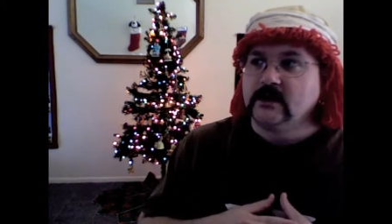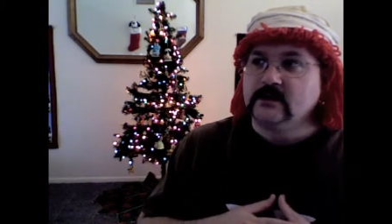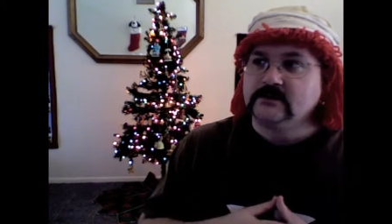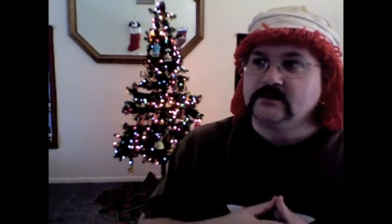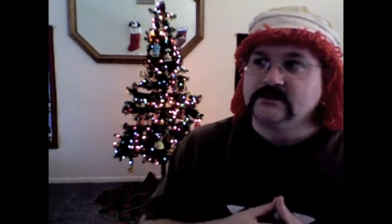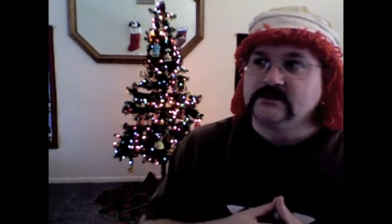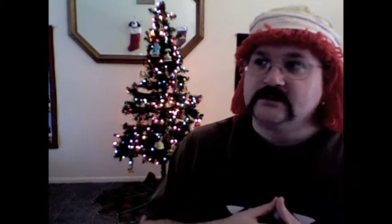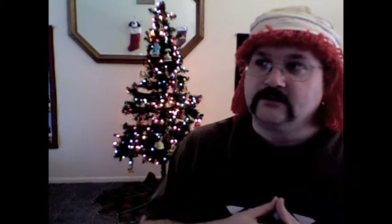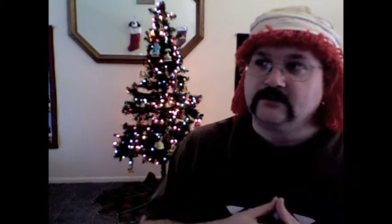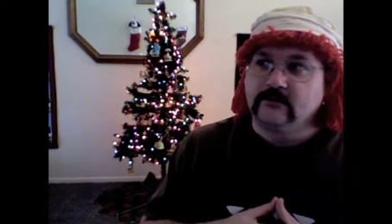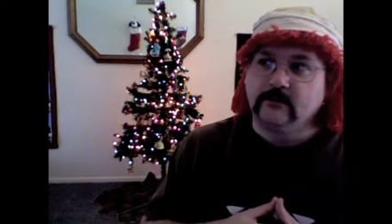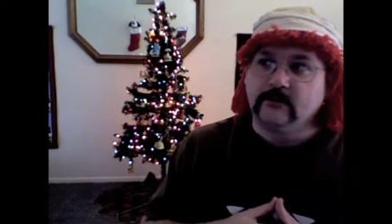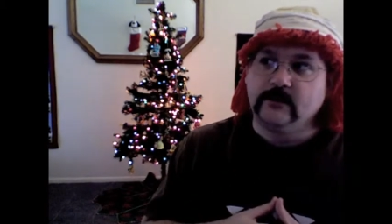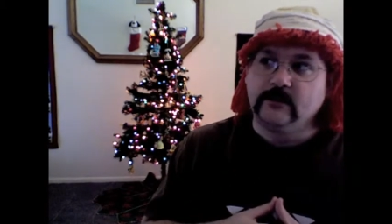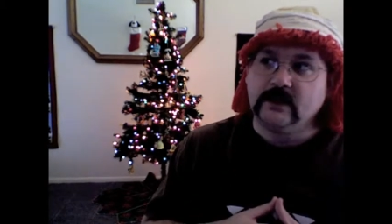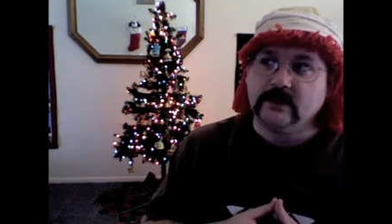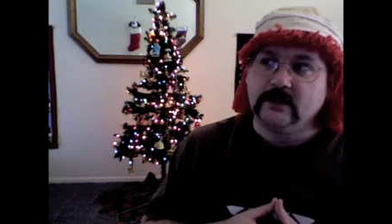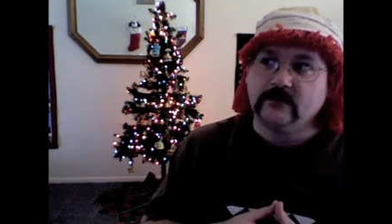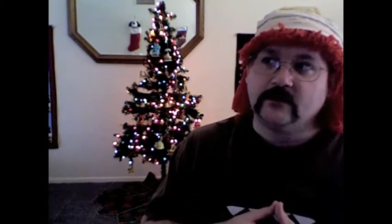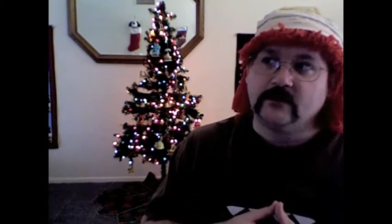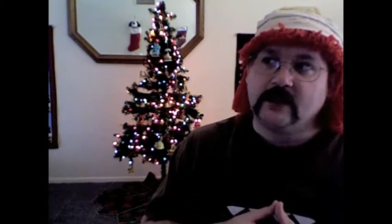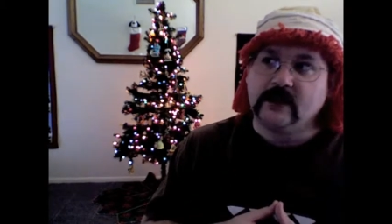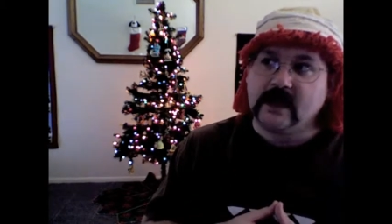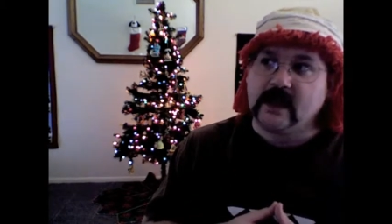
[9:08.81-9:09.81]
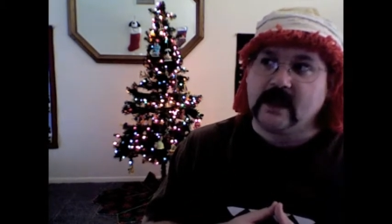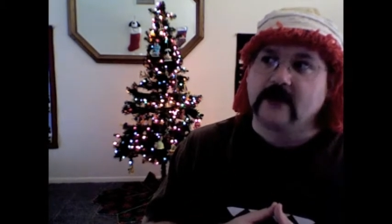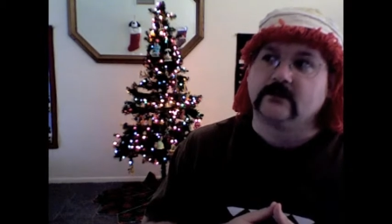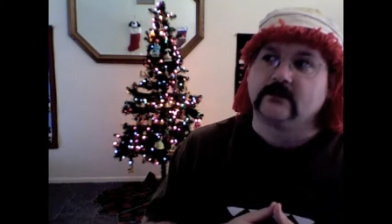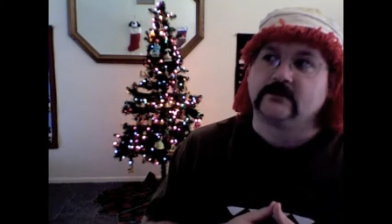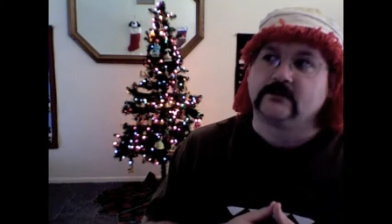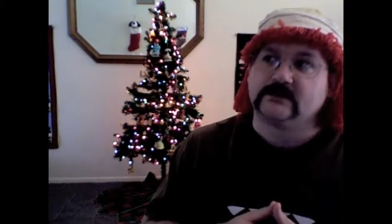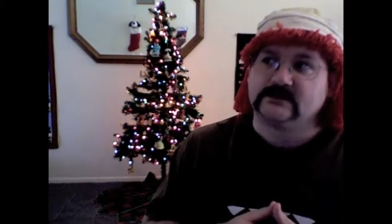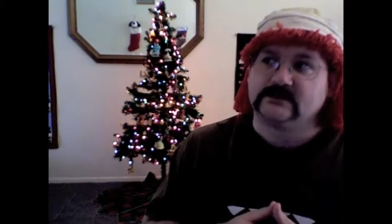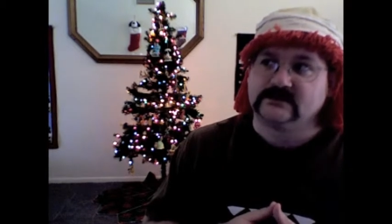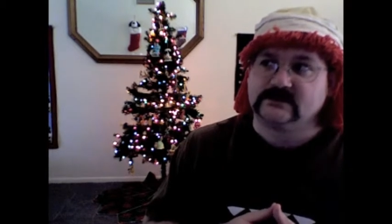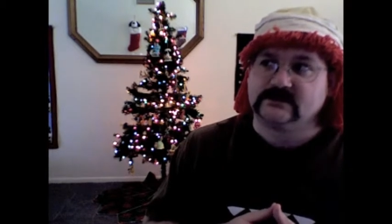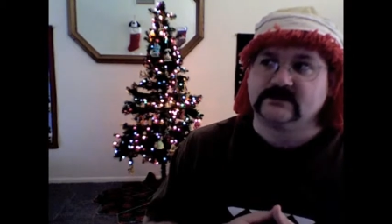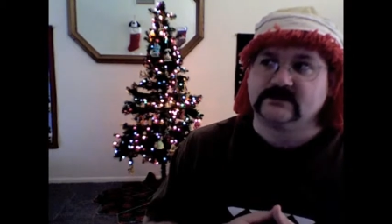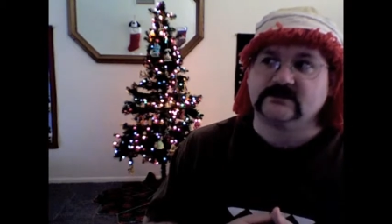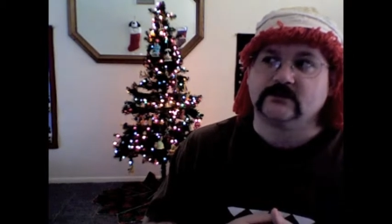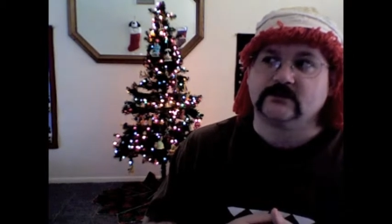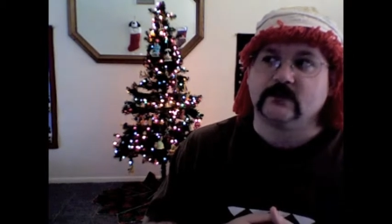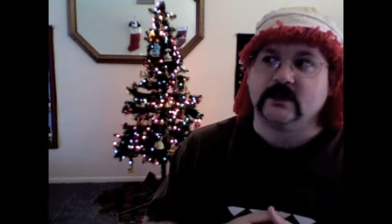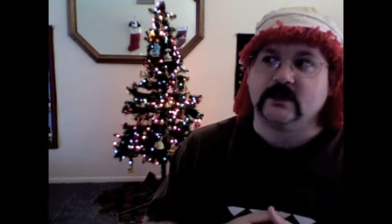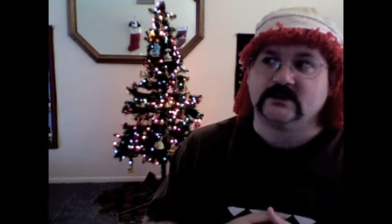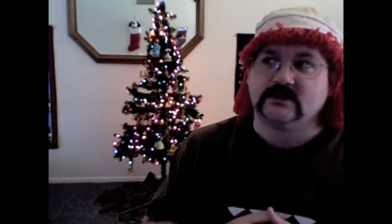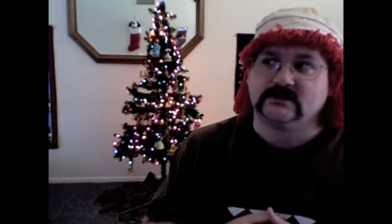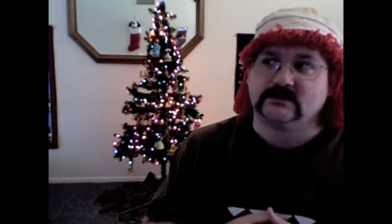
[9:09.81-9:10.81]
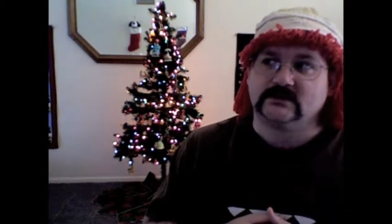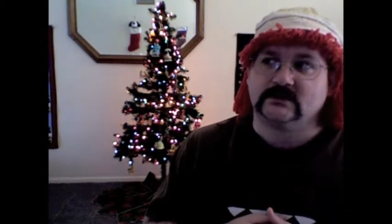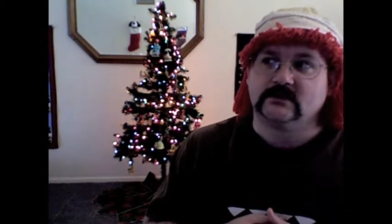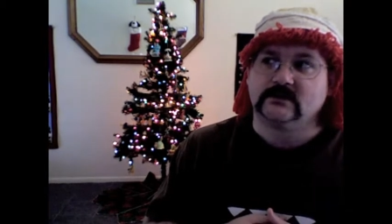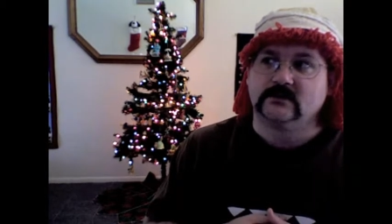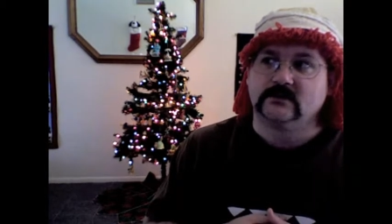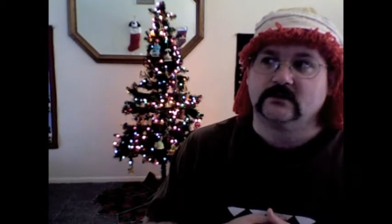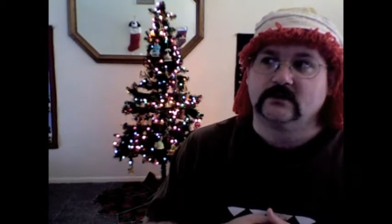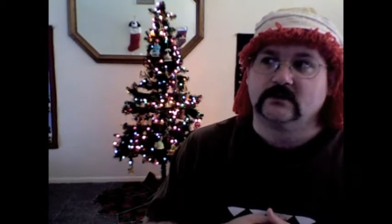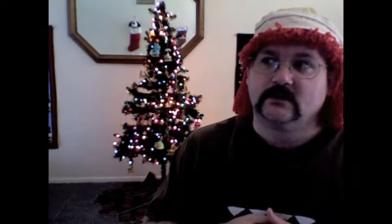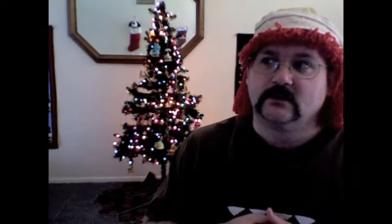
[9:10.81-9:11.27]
different people handle this situation